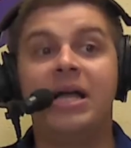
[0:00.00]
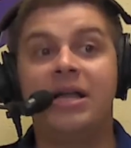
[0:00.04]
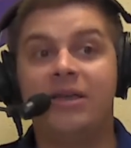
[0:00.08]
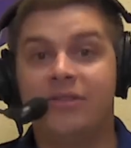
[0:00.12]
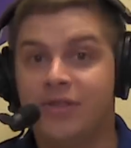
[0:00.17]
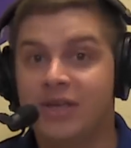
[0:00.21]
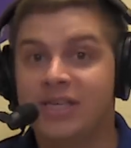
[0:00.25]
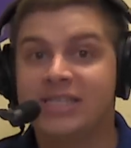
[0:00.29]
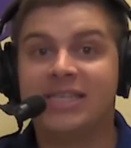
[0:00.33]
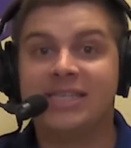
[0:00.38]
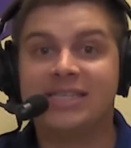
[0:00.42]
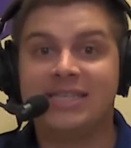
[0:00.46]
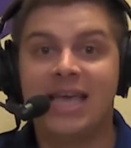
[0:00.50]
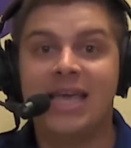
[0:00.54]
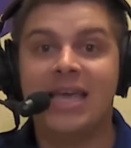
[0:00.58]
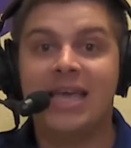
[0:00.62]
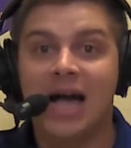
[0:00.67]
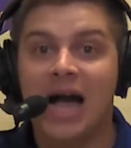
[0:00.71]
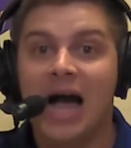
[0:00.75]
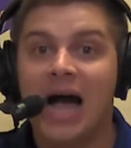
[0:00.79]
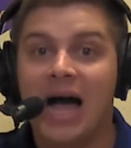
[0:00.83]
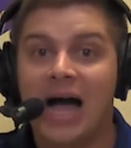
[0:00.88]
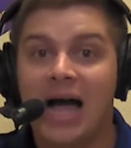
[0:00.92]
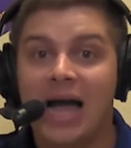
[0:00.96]
This is a
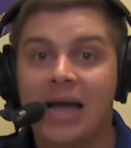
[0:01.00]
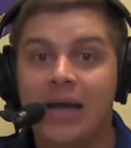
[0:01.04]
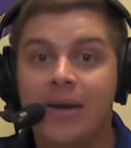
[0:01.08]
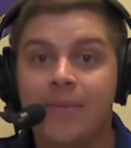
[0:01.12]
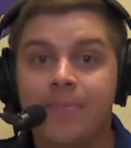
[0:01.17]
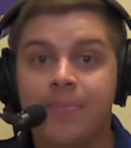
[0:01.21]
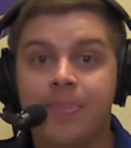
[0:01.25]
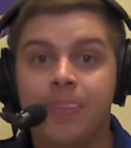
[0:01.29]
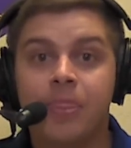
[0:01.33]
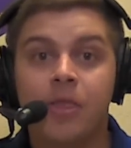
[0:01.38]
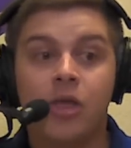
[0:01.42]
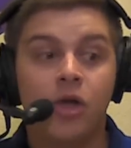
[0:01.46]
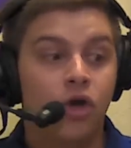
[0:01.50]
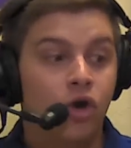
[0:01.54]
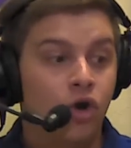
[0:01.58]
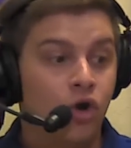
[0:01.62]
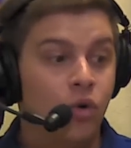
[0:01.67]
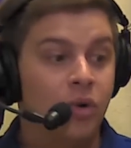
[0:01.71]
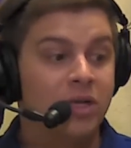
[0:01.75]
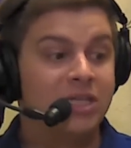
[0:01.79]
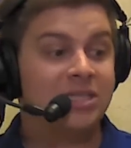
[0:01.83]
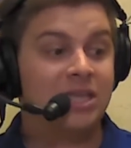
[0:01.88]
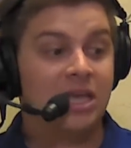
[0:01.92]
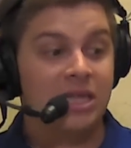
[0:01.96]
guy
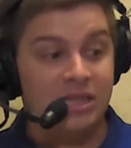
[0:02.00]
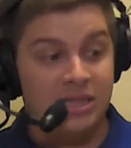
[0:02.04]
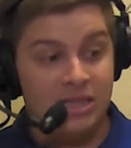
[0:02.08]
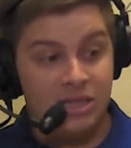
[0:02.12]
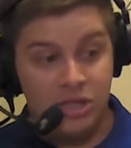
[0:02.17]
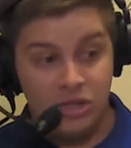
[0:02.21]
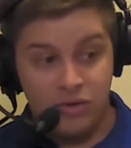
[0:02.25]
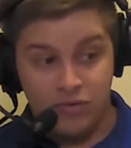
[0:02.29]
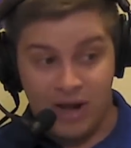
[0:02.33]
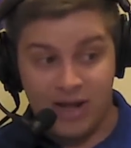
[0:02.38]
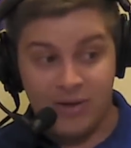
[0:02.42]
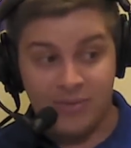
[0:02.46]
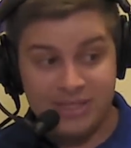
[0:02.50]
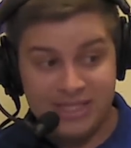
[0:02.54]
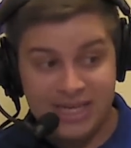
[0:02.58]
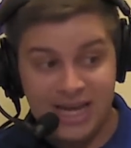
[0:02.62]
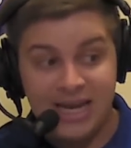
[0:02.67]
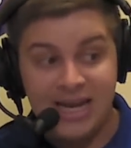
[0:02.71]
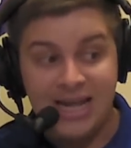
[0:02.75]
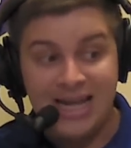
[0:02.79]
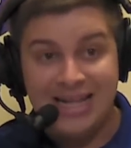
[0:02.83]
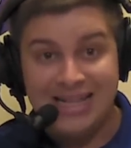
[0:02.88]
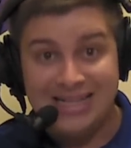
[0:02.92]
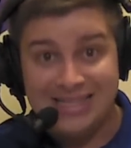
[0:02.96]
who is, like we
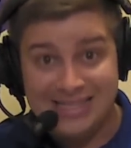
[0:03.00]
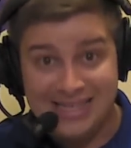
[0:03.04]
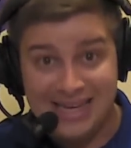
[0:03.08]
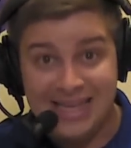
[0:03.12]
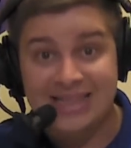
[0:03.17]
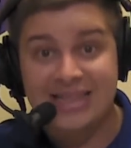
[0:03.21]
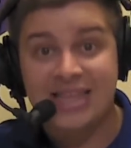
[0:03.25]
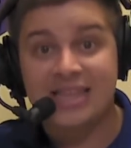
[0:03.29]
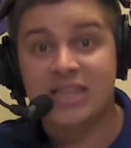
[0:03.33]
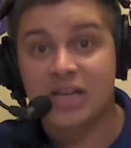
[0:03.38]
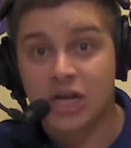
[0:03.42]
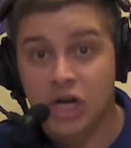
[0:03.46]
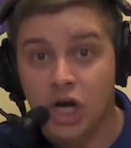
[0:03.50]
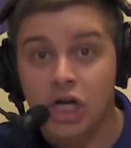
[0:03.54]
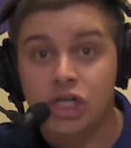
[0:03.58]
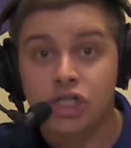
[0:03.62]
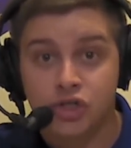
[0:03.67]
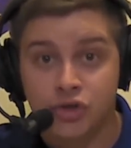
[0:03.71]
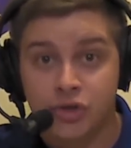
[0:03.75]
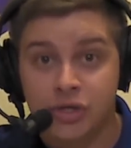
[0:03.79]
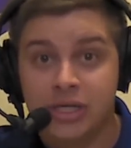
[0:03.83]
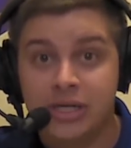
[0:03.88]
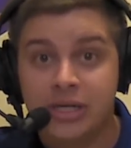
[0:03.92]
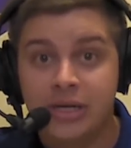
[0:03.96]
said, 10th in the
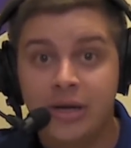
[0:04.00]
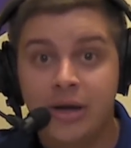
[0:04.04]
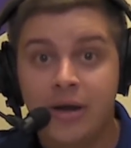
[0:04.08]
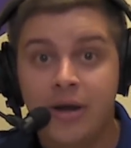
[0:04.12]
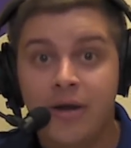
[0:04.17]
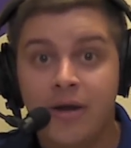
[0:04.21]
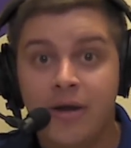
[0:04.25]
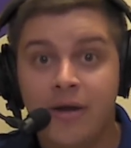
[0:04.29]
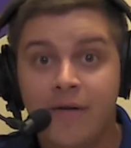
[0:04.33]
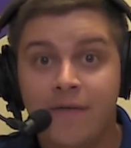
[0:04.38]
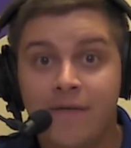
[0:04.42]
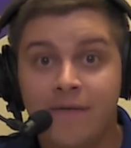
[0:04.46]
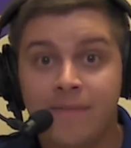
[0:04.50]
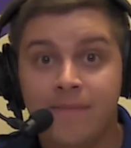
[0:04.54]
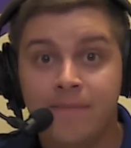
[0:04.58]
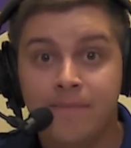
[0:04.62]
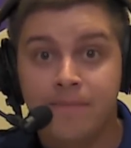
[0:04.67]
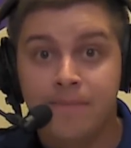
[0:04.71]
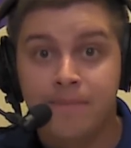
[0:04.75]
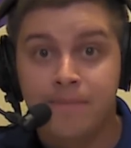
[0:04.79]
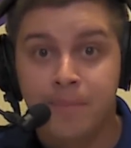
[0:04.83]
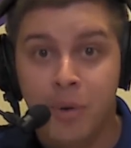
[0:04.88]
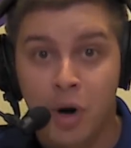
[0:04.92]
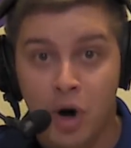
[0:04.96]
country
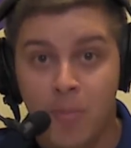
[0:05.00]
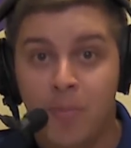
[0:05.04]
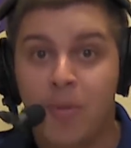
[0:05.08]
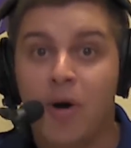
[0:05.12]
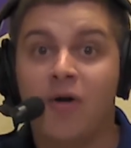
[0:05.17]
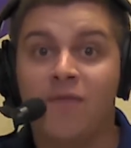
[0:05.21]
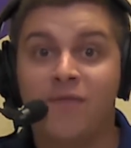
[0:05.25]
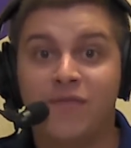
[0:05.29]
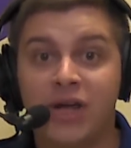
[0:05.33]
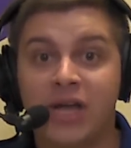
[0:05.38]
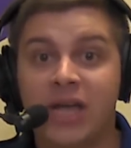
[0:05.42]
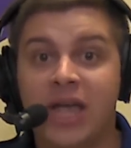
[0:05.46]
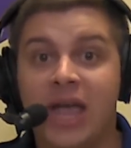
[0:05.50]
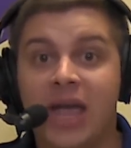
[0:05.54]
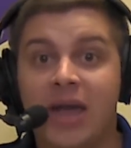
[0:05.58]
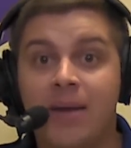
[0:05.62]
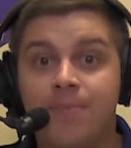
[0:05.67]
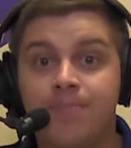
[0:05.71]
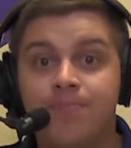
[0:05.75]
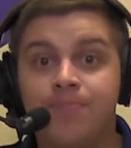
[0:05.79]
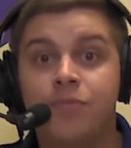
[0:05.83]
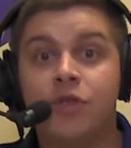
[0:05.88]
per perfect game.